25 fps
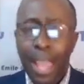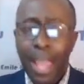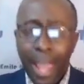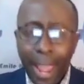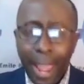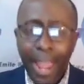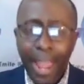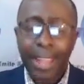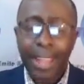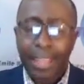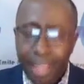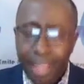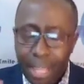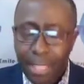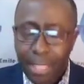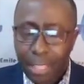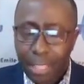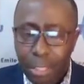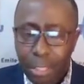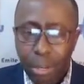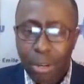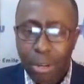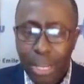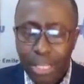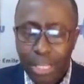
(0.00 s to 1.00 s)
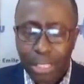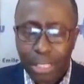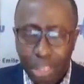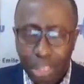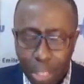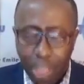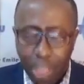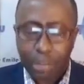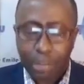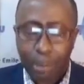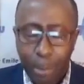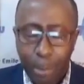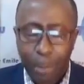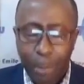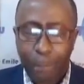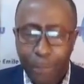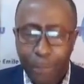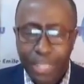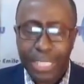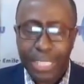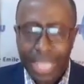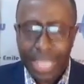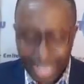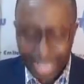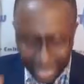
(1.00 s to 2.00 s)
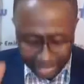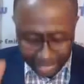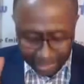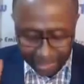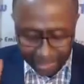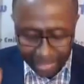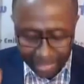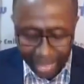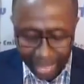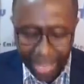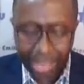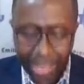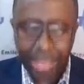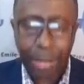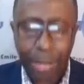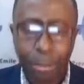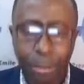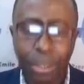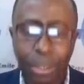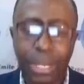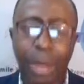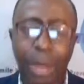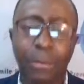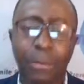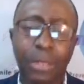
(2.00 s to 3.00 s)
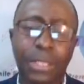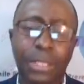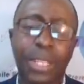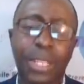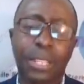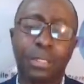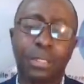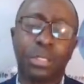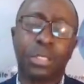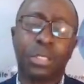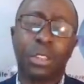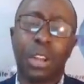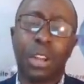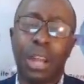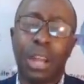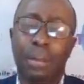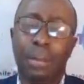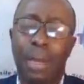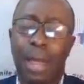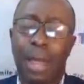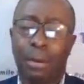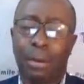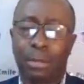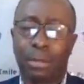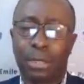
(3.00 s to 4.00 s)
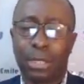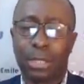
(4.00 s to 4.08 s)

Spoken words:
And this song is just befitting exactly what I wanted to talk about.